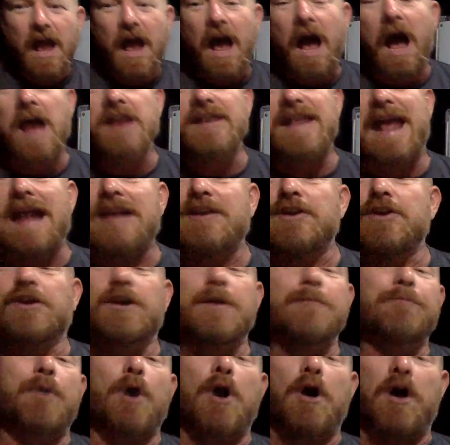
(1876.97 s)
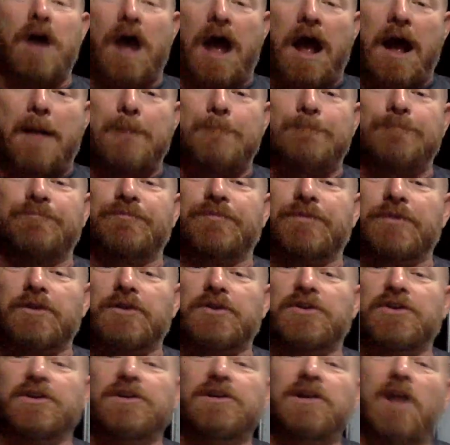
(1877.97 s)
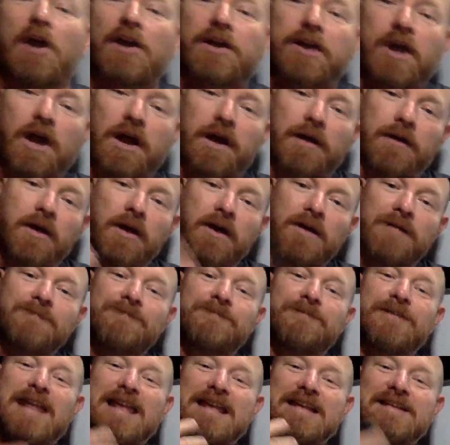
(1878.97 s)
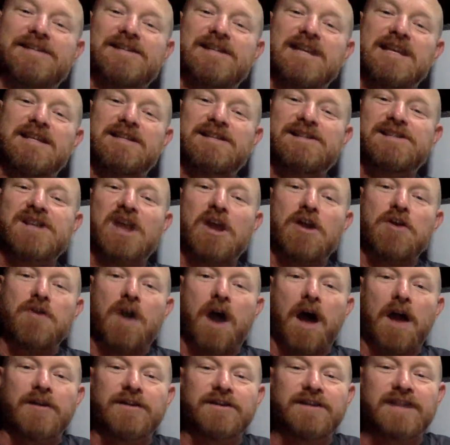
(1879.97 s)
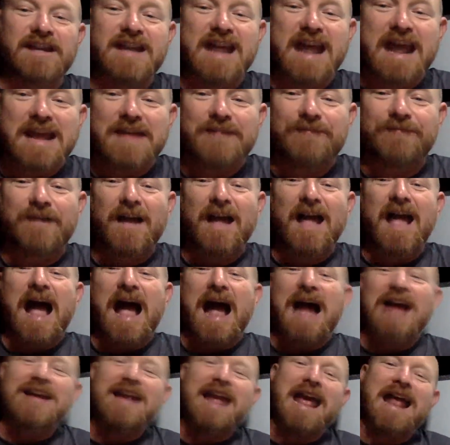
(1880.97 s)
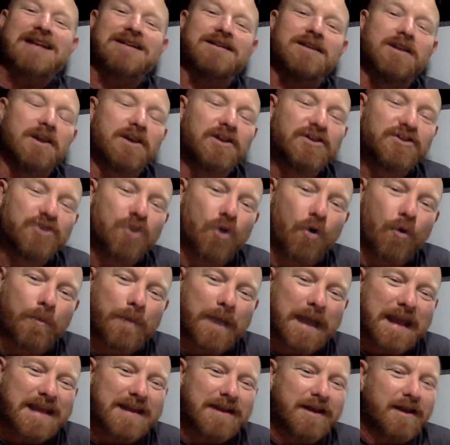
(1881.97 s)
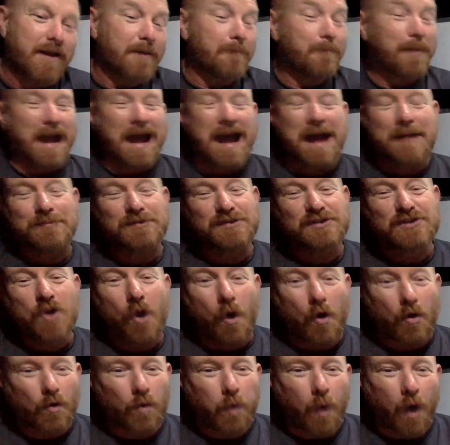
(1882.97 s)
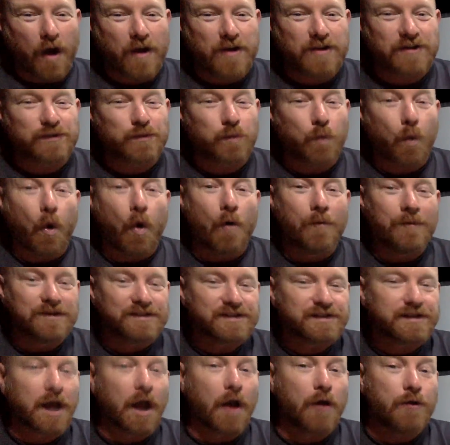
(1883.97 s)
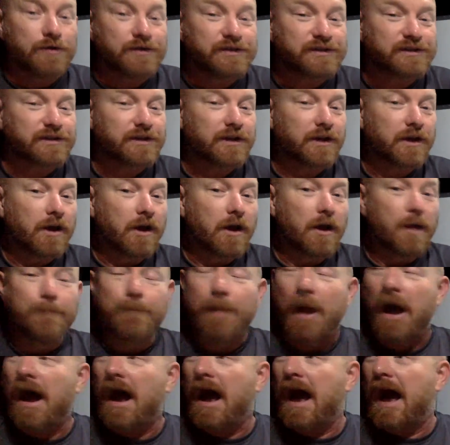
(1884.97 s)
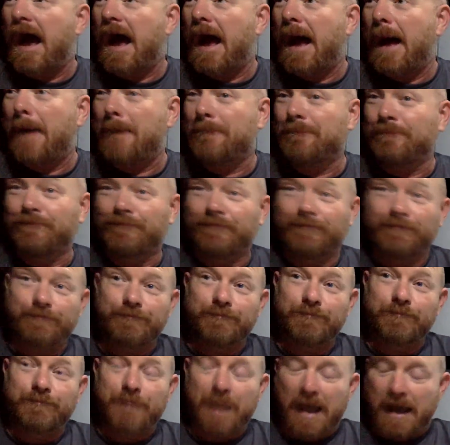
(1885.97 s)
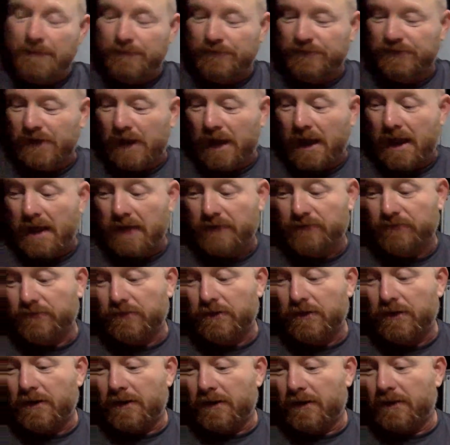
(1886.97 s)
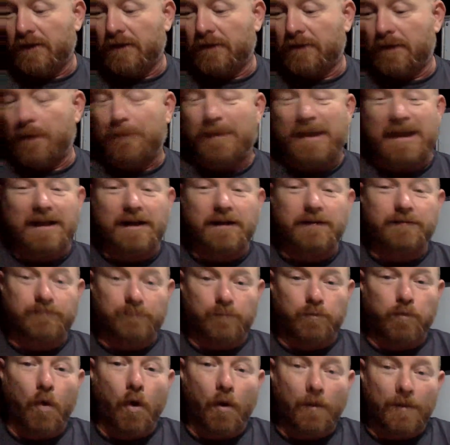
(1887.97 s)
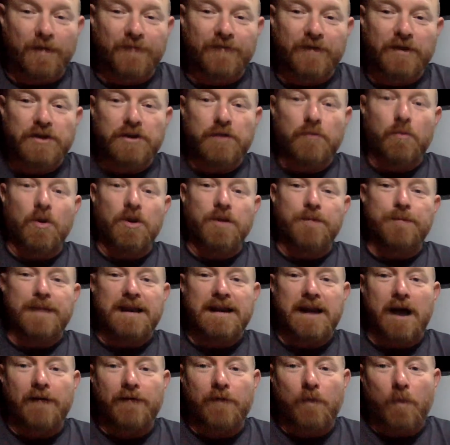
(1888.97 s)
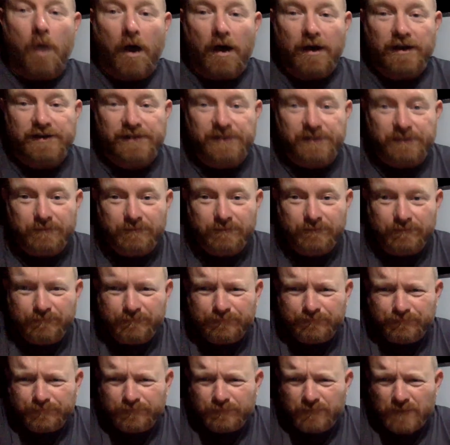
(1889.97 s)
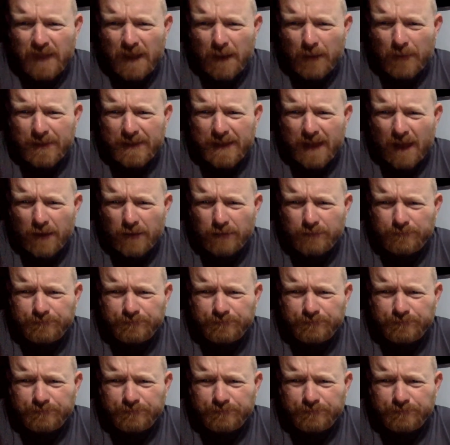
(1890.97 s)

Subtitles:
And then you could put like a fleecy suit underneath, and then you'll be perhaps not quite as warm as toast, but perhaps a bit warmer than you would have been otherwise. There we go.